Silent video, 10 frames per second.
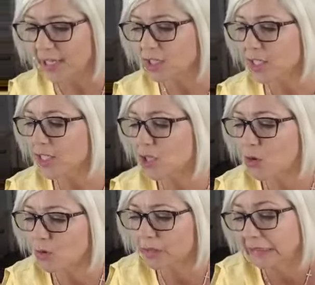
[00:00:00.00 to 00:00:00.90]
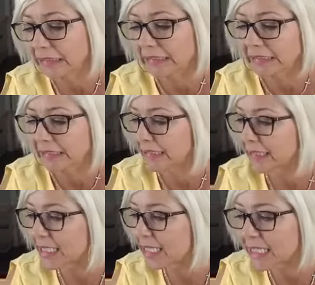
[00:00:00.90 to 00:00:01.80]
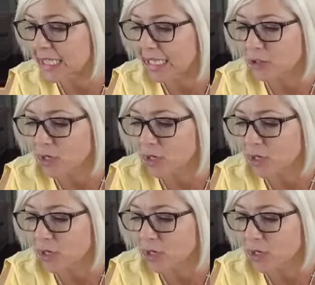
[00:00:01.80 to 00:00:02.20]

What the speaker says: I just don't, this is like